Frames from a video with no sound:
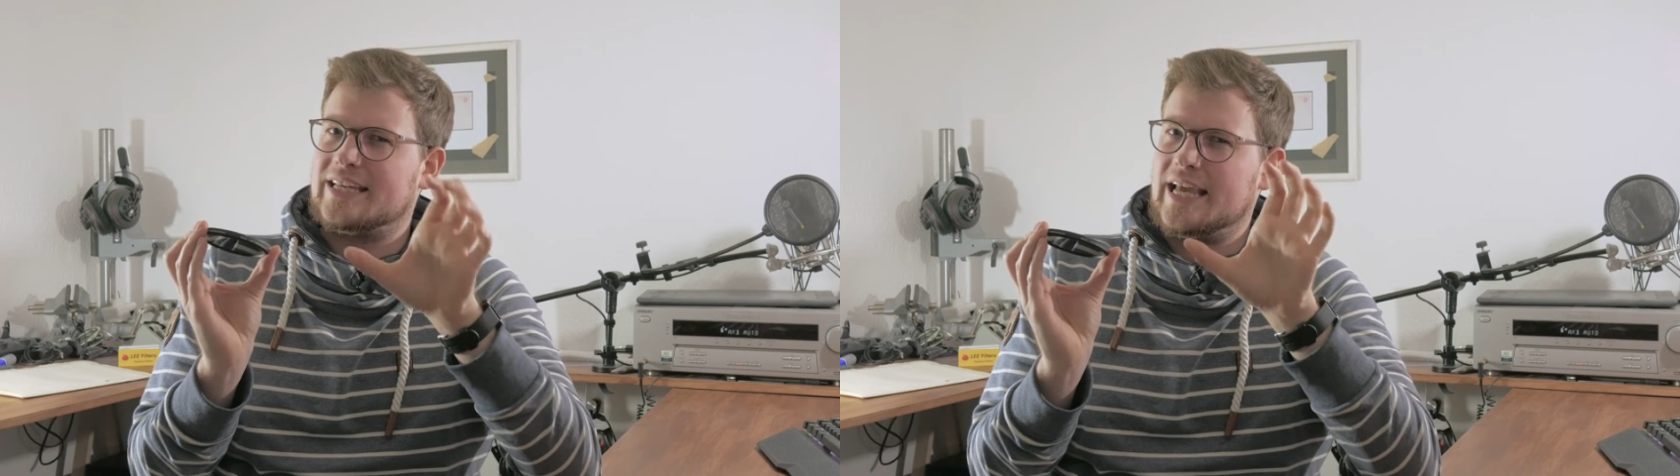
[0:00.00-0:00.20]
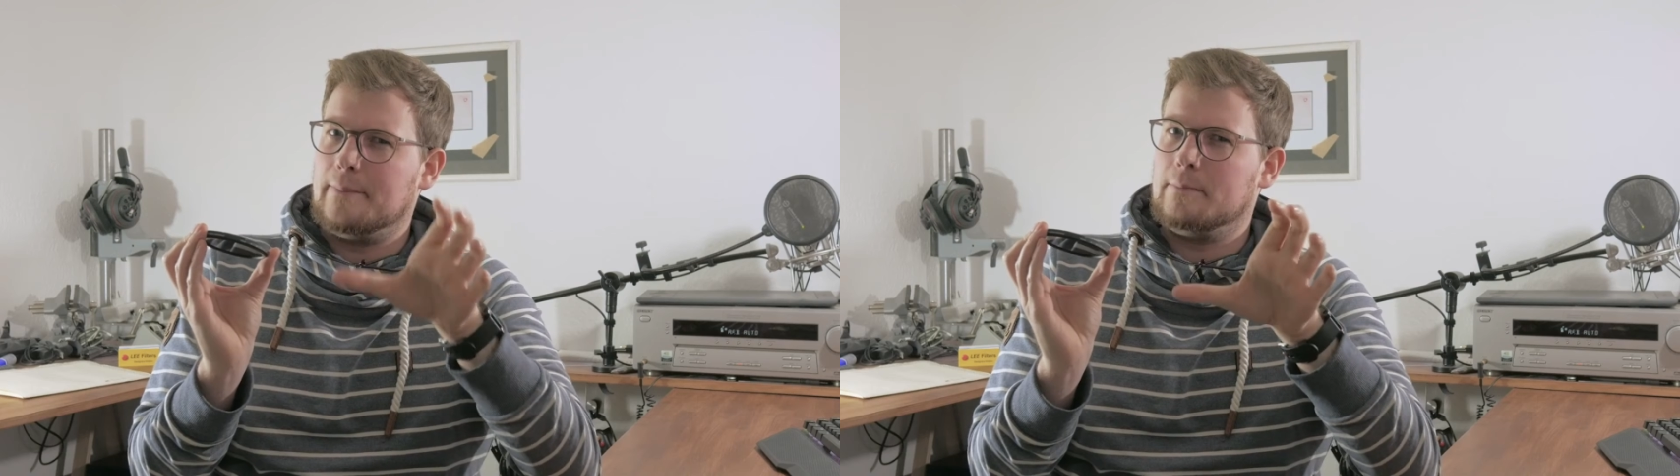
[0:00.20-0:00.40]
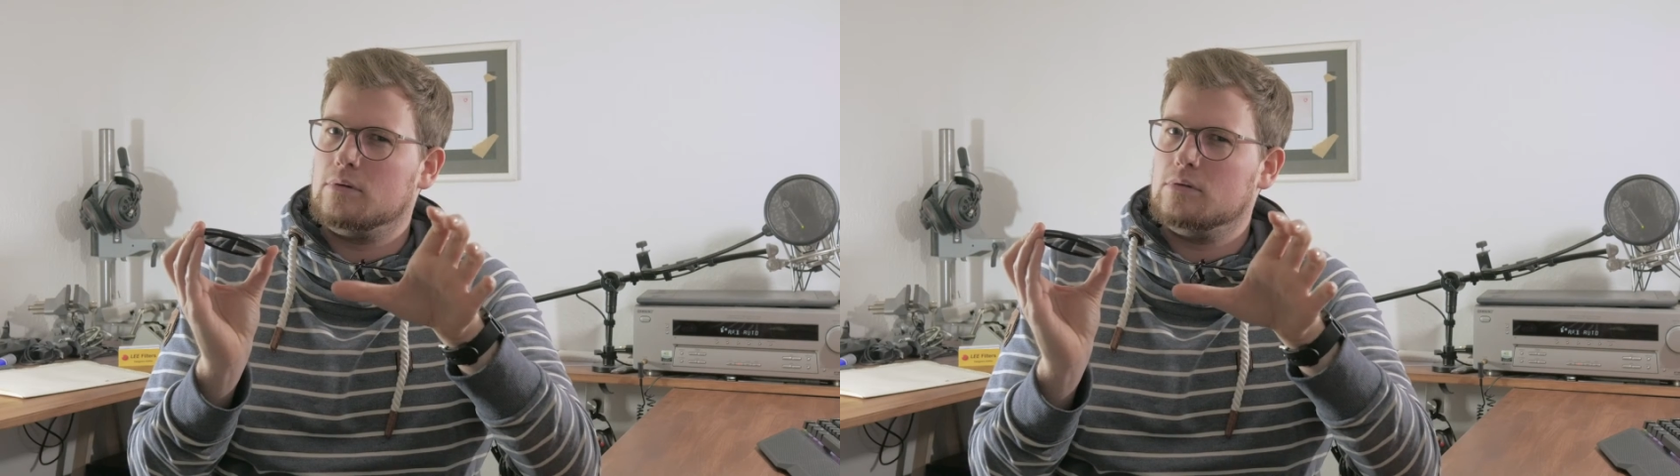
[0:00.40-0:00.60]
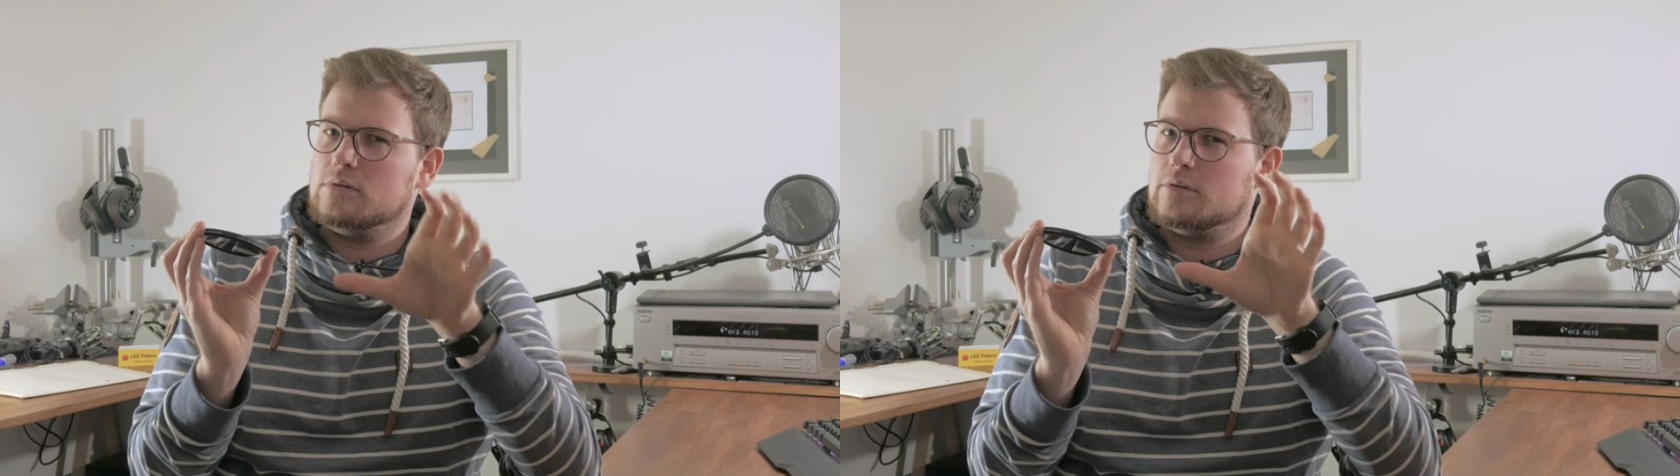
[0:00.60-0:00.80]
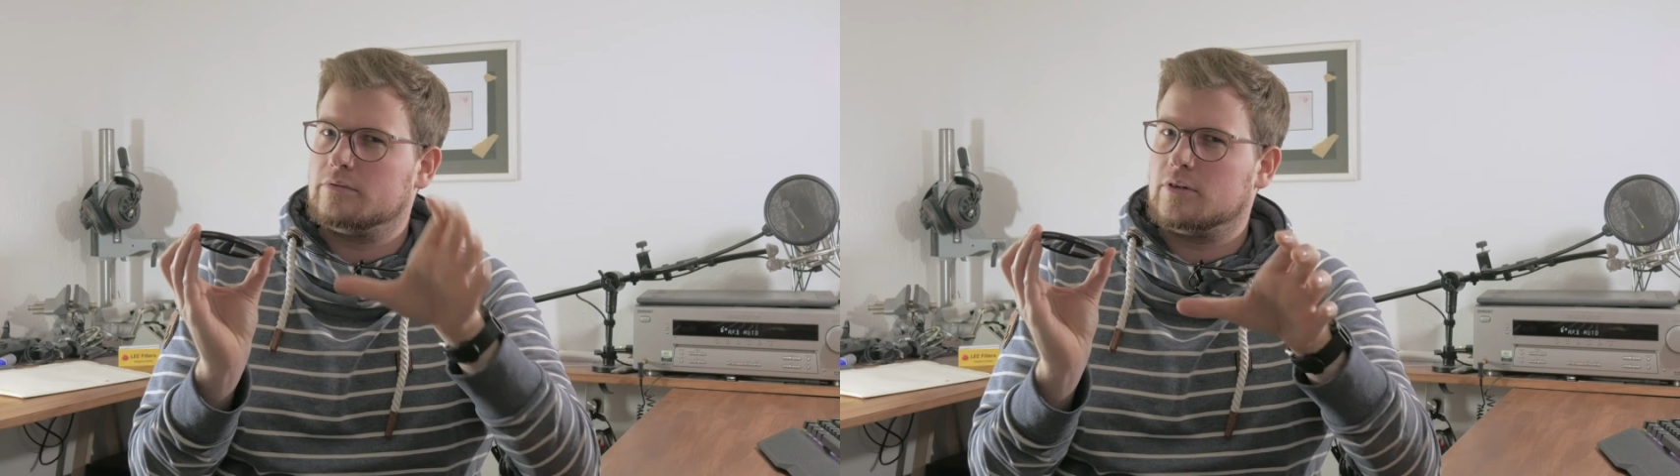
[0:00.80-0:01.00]

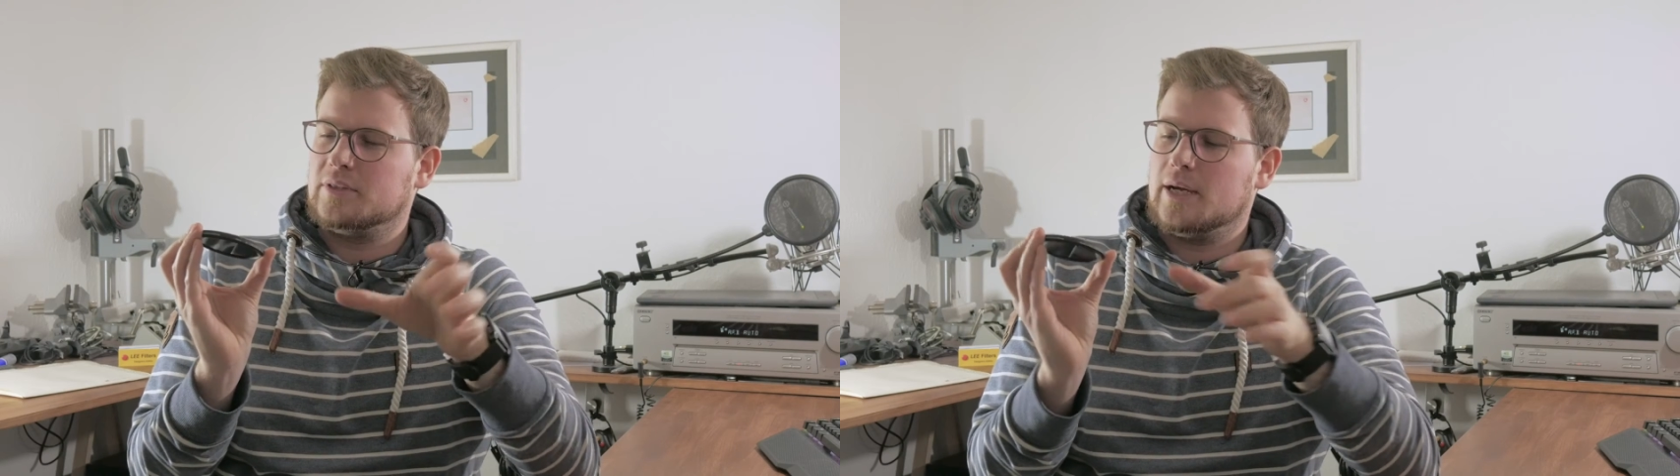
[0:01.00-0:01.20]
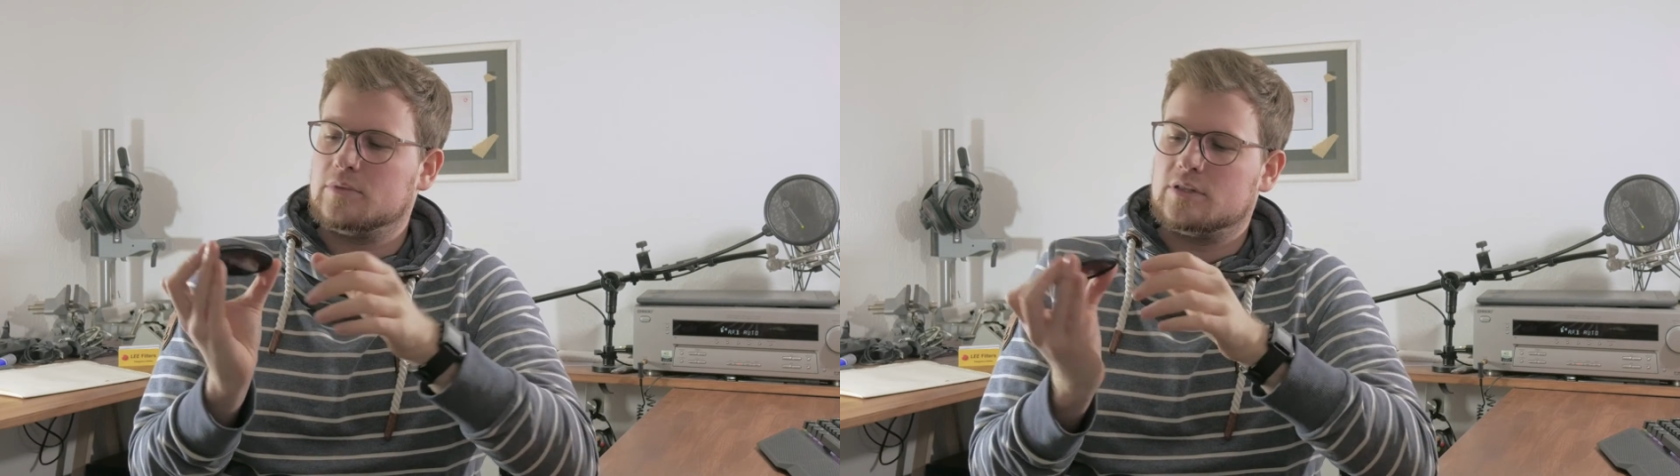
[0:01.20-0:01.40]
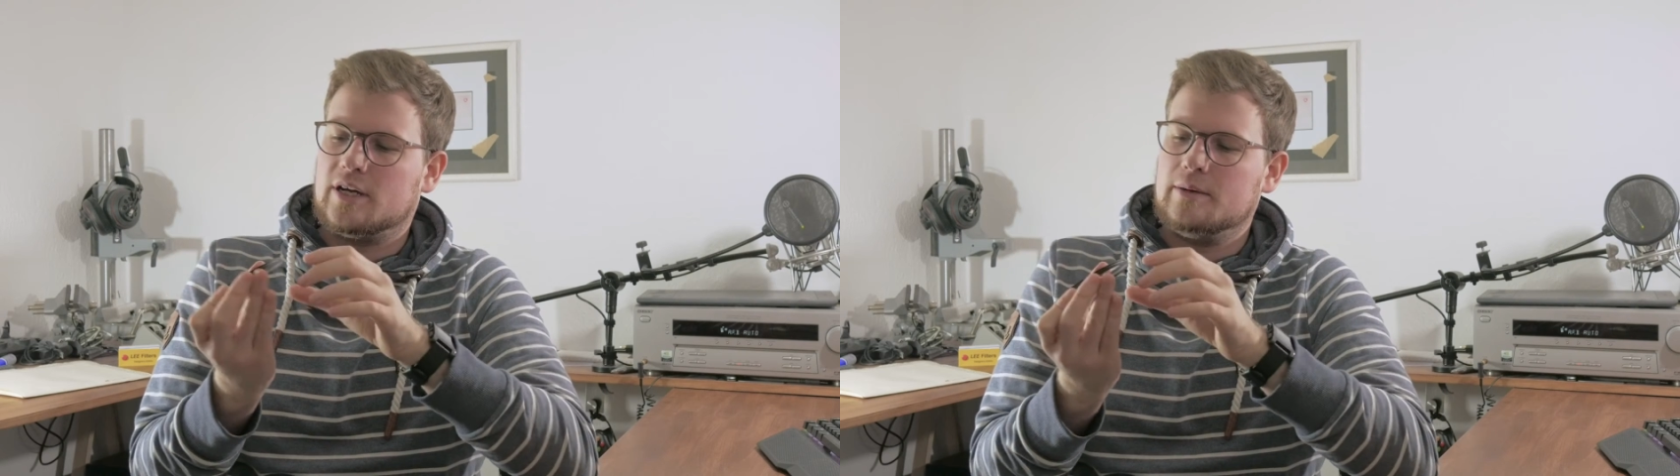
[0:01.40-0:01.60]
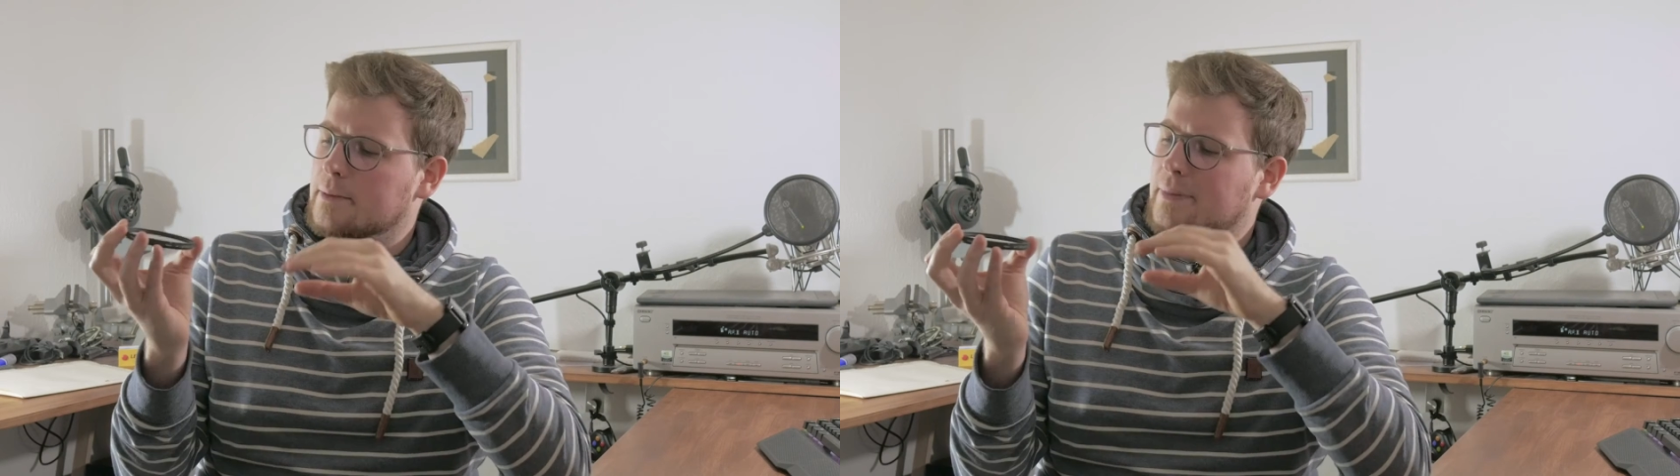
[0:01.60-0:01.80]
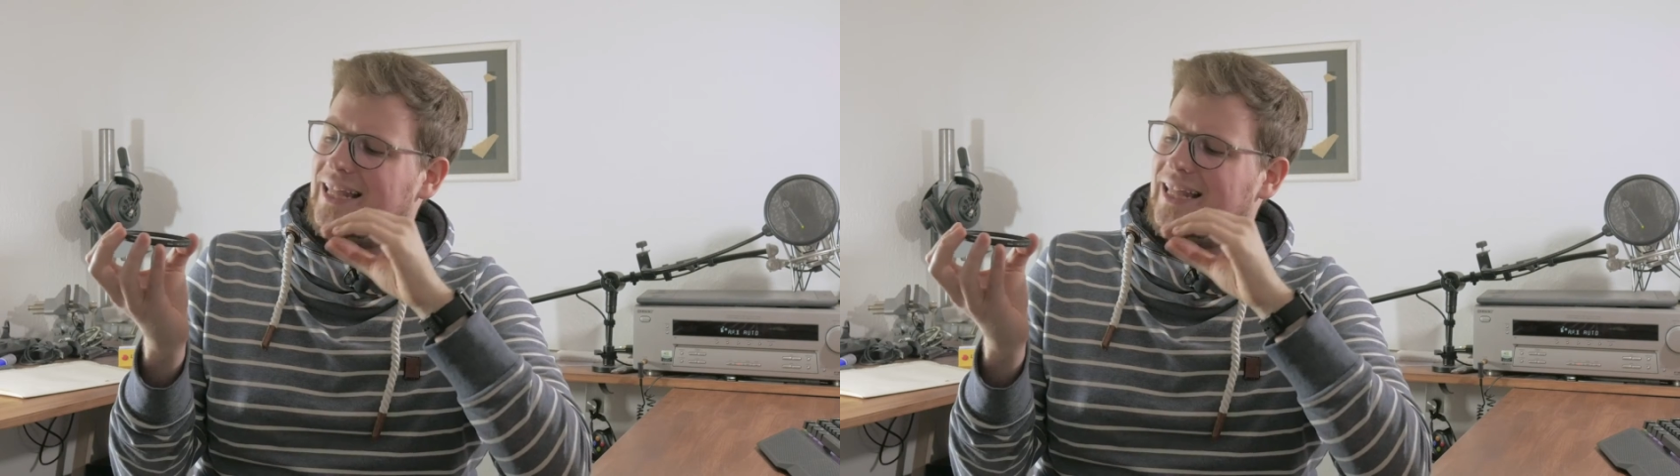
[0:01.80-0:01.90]
gamble from time to time.